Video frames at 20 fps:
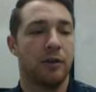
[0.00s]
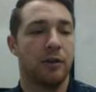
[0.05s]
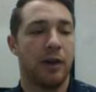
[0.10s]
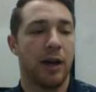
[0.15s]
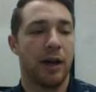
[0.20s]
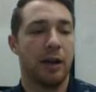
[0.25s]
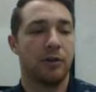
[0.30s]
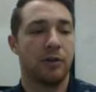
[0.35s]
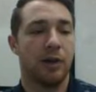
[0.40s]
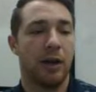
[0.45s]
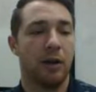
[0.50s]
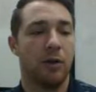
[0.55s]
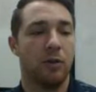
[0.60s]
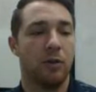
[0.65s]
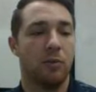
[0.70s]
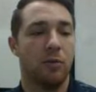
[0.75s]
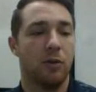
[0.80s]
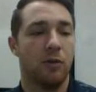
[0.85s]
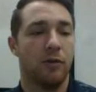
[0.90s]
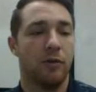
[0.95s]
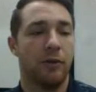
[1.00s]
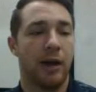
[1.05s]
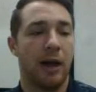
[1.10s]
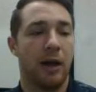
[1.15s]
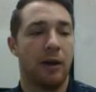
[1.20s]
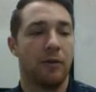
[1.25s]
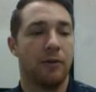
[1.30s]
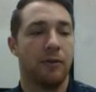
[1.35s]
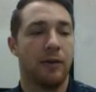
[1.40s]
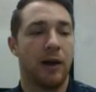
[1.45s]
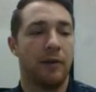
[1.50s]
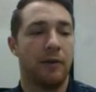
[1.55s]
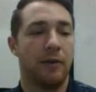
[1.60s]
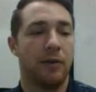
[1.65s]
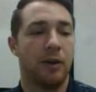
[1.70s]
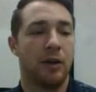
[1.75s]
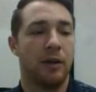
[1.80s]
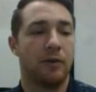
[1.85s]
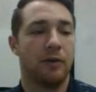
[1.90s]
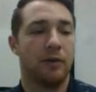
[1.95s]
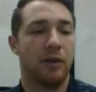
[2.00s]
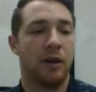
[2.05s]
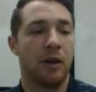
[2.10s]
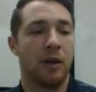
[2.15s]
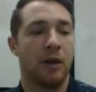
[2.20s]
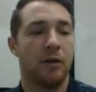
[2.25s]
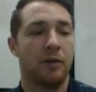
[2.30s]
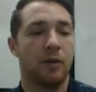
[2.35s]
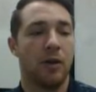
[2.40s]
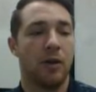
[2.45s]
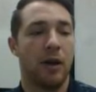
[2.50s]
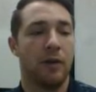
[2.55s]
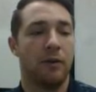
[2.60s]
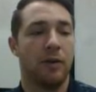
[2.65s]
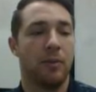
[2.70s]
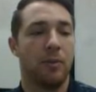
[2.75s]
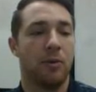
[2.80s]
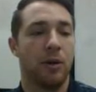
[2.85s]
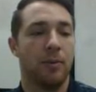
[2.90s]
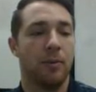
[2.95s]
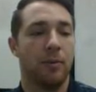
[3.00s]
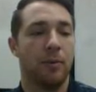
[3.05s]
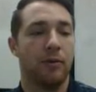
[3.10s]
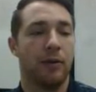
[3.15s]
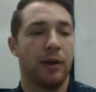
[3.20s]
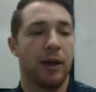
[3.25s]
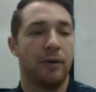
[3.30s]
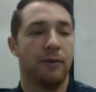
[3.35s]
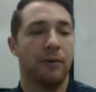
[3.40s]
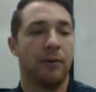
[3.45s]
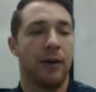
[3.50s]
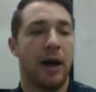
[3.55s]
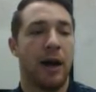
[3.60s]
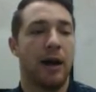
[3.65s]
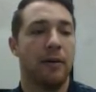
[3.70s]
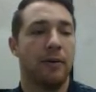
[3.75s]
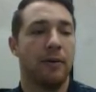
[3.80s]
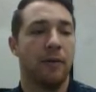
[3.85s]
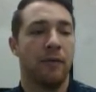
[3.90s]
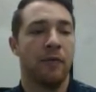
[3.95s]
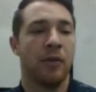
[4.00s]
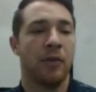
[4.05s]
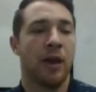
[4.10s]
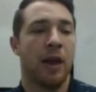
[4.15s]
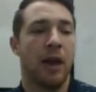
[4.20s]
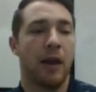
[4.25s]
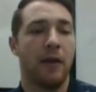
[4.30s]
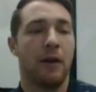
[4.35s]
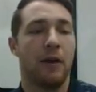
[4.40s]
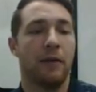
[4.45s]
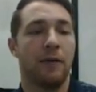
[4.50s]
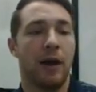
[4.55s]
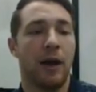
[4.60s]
that triangle moved down 5 units. So every point moves down 5. And then if I